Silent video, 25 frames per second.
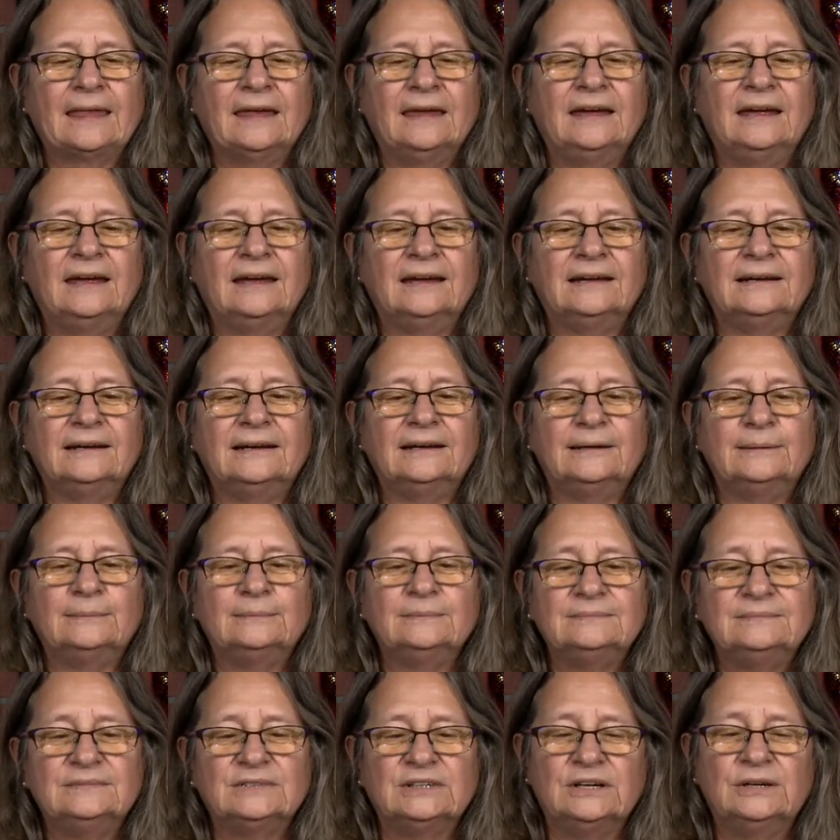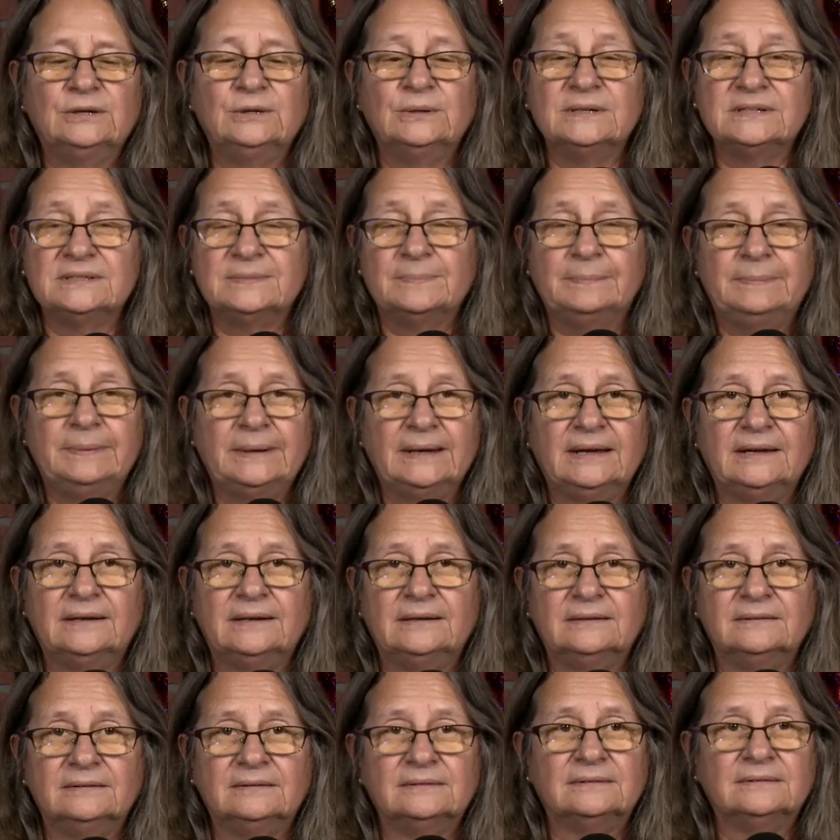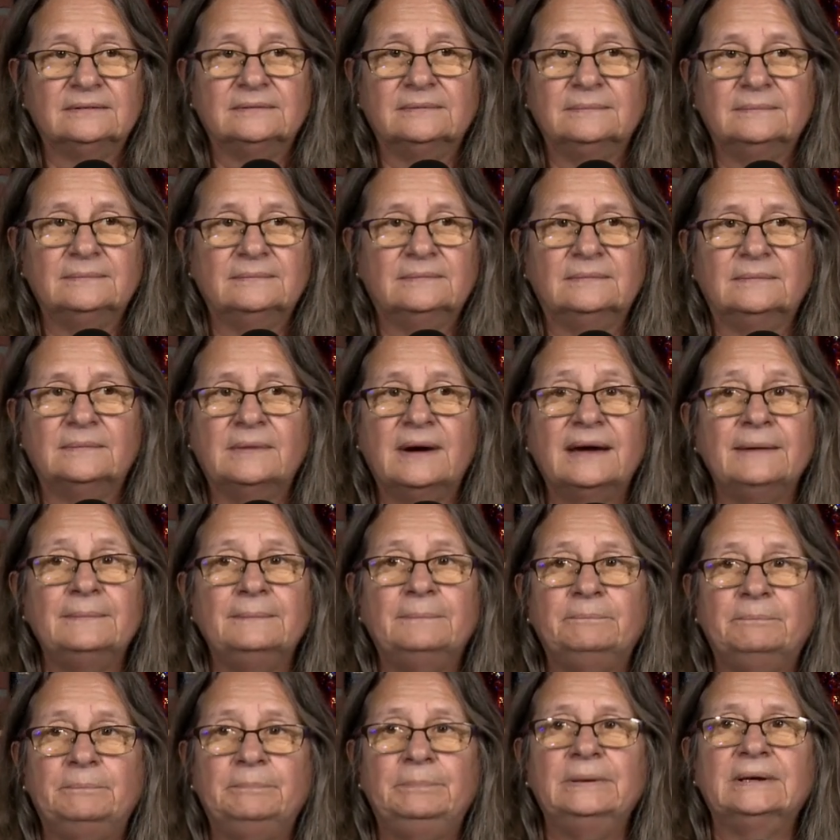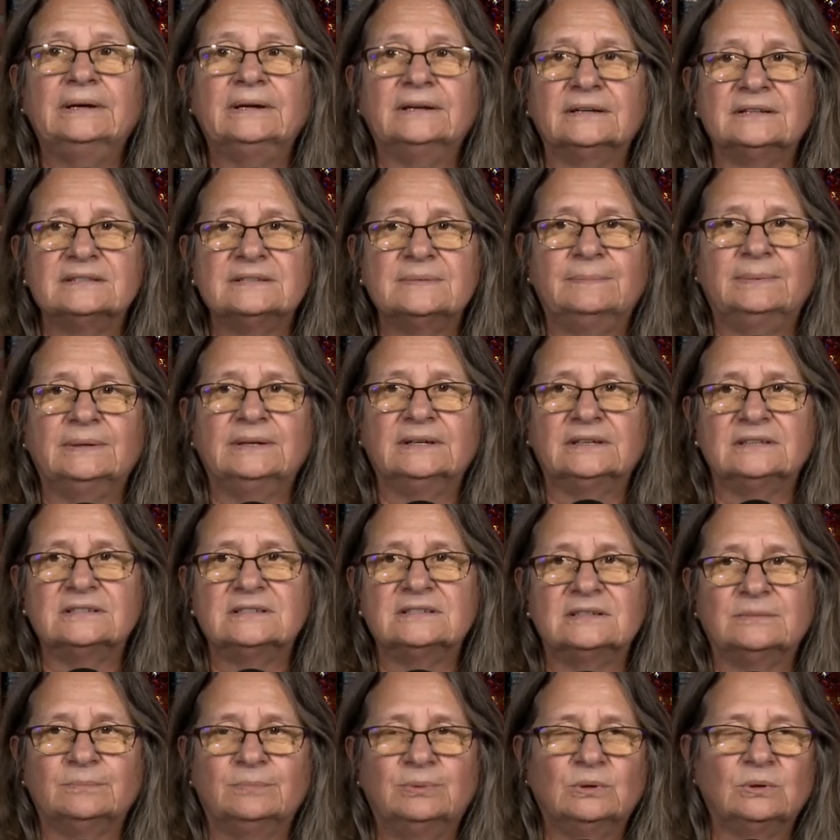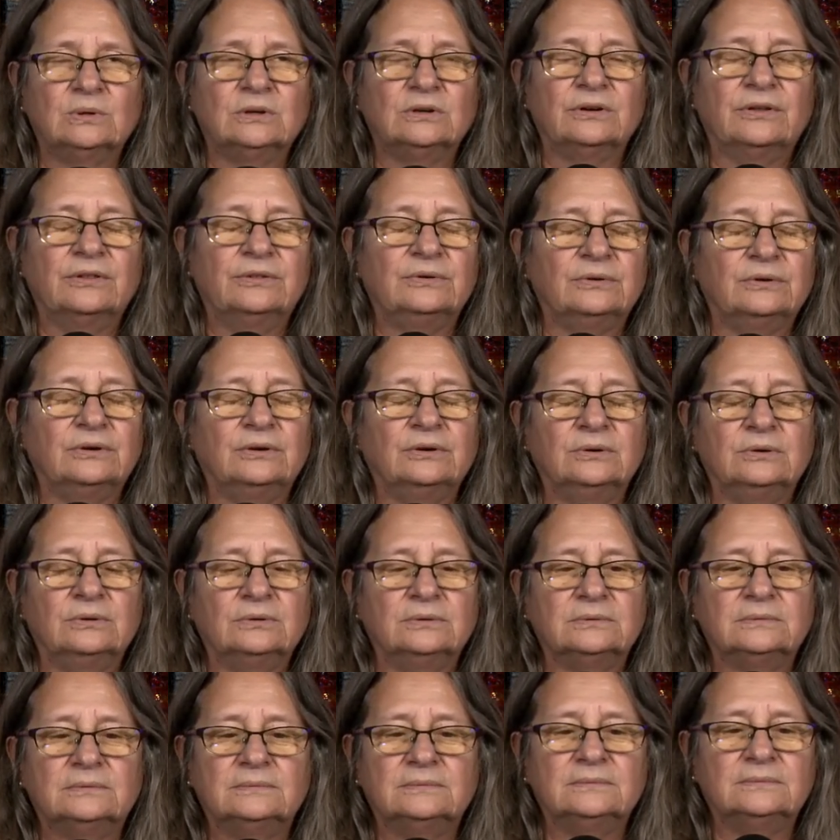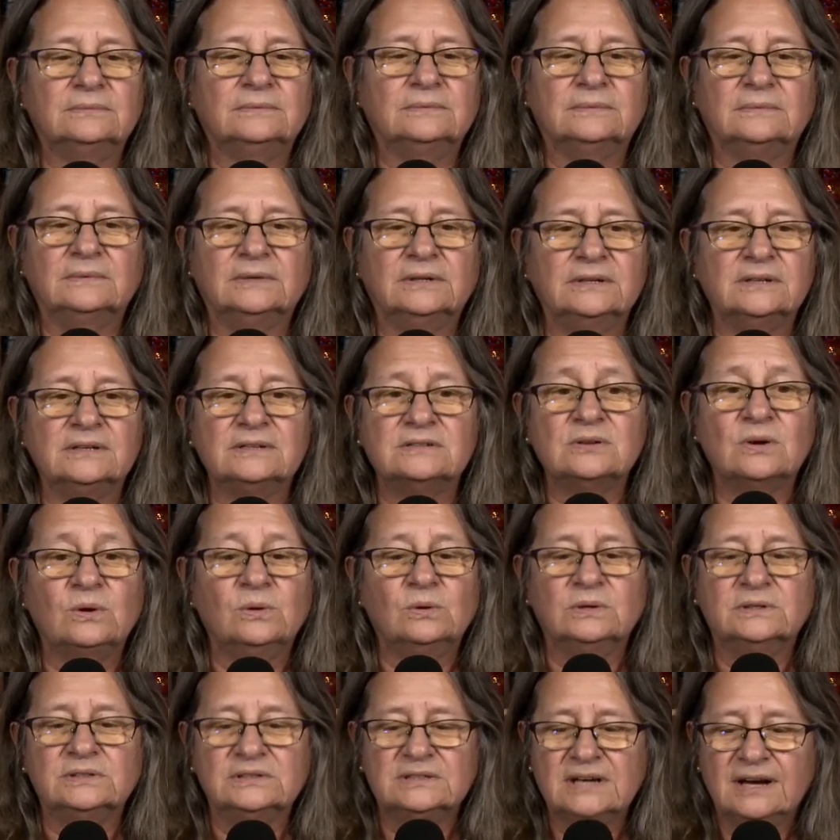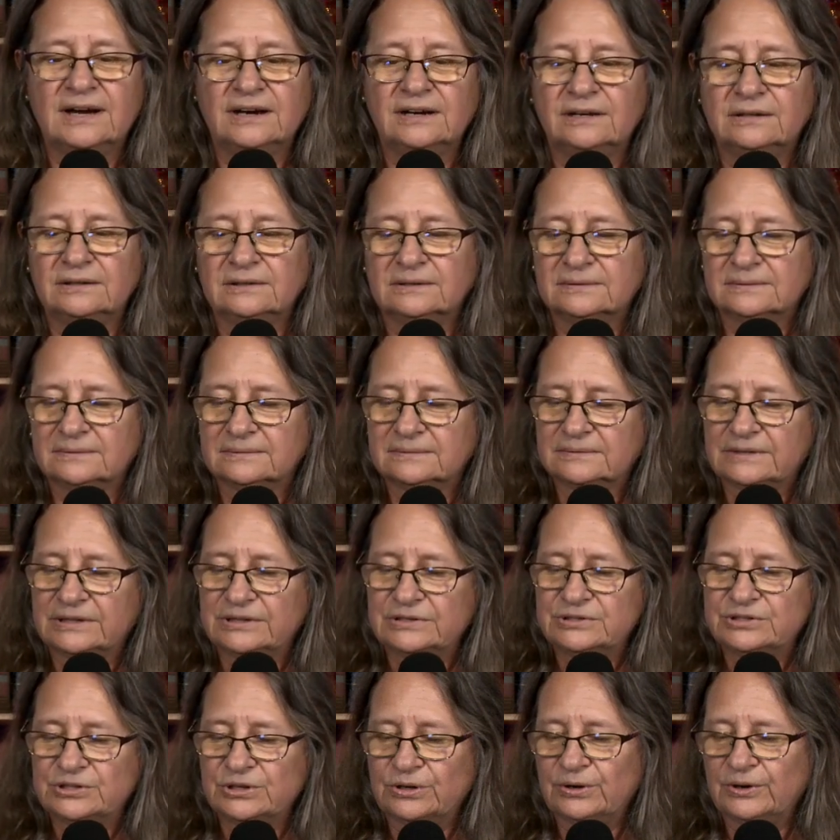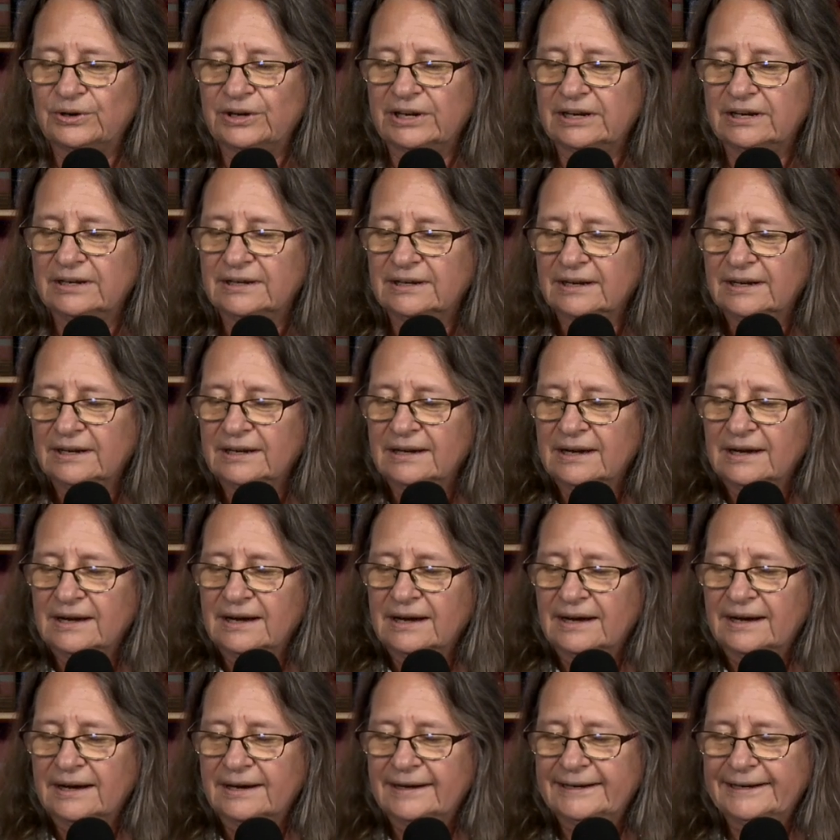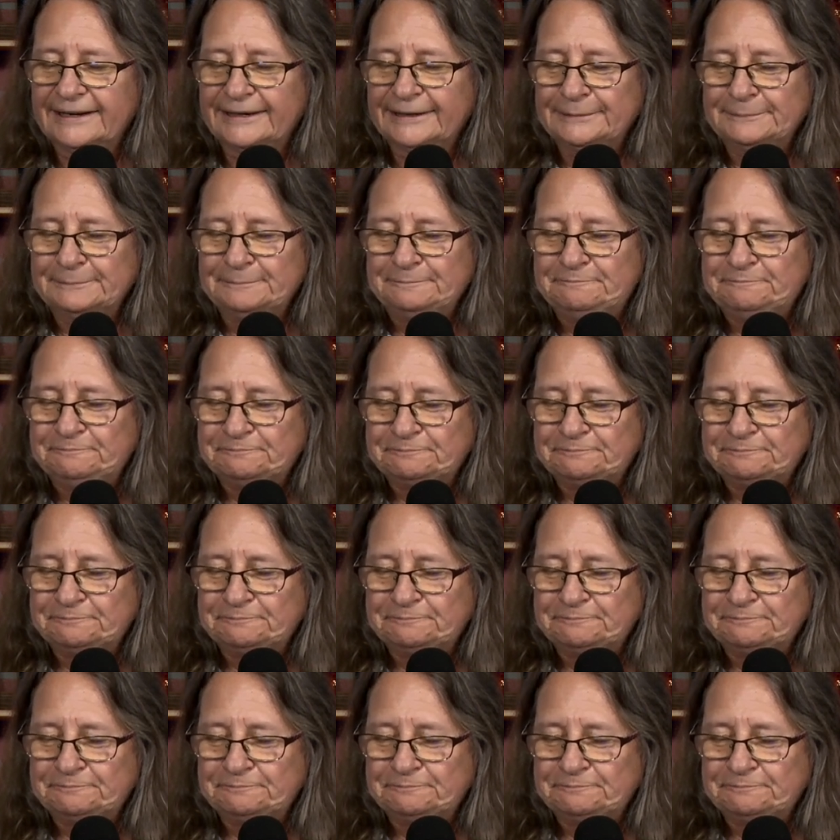and who has been my biggest support through this whole entire journey. And